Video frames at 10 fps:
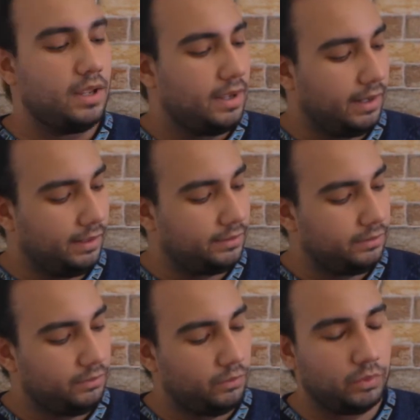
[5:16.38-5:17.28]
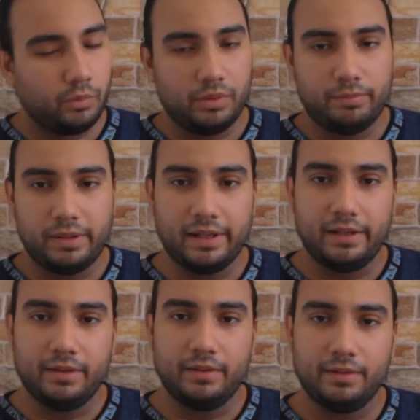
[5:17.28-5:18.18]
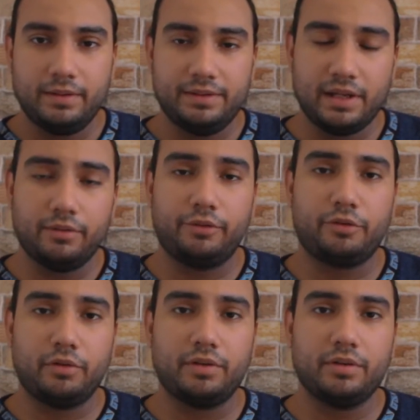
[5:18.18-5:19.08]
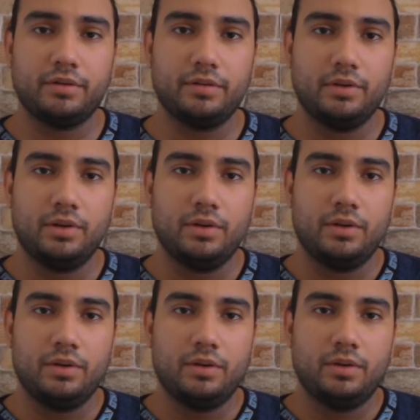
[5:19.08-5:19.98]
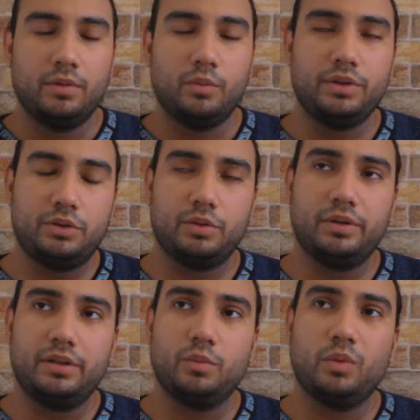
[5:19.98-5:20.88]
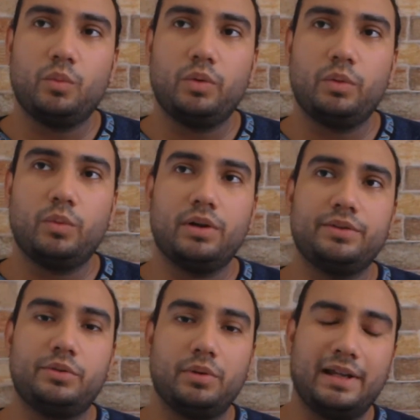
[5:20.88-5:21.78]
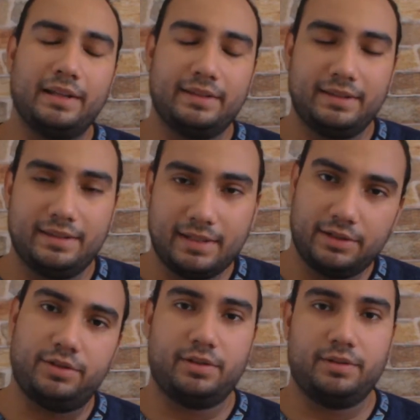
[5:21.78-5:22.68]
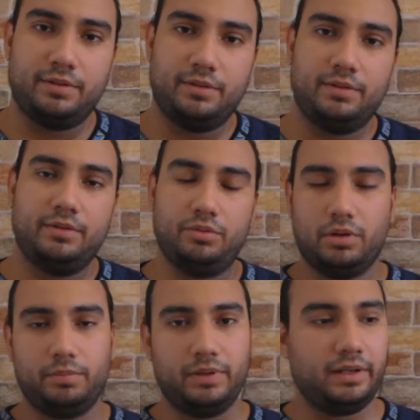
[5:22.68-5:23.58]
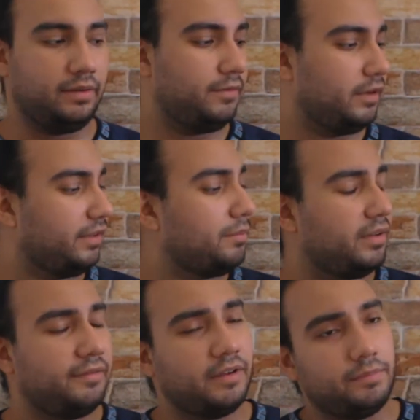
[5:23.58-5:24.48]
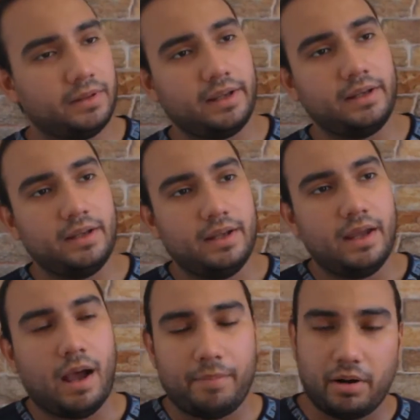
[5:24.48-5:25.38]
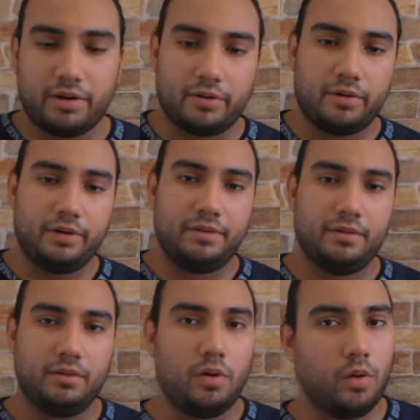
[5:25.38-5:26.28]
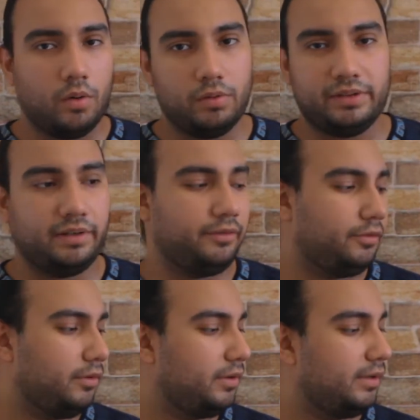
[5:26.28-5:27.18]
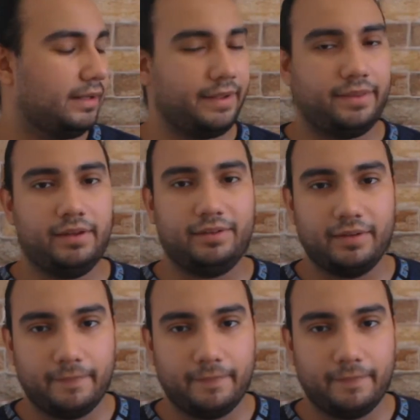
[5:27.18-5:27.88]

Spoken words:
And when we play downstroke, we do it when we want to add tension to our playing. For example, if I play a power chord, all downstroke like this,